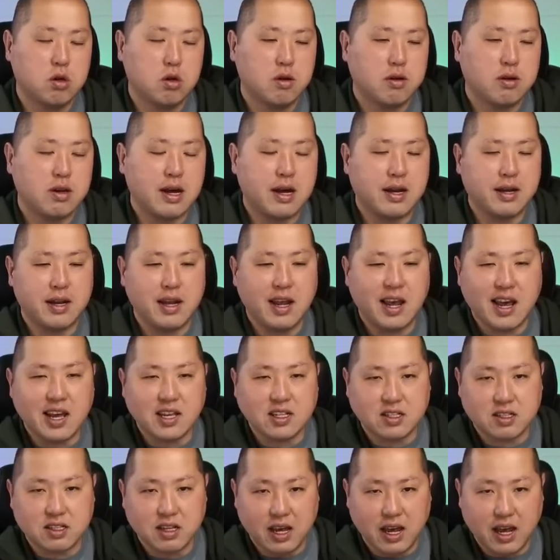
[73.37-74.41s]
Not
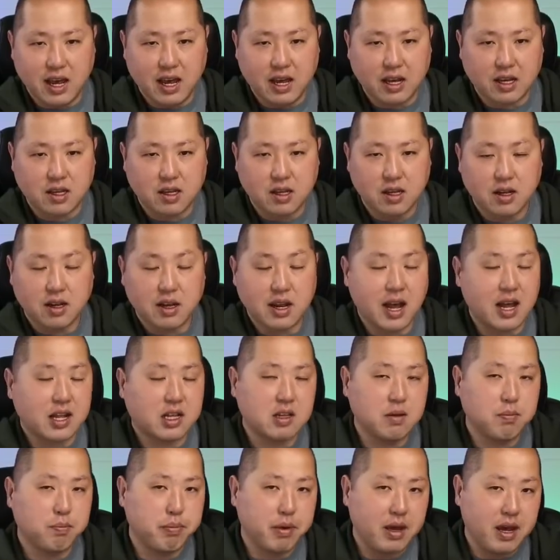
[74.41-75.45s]
NASDAQ, not
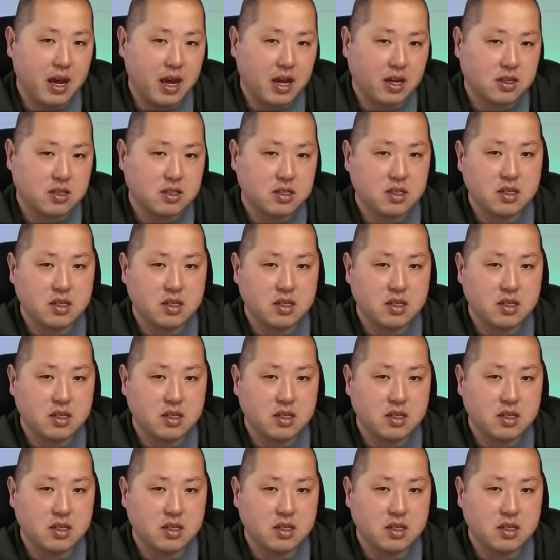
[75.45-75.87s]
the banks,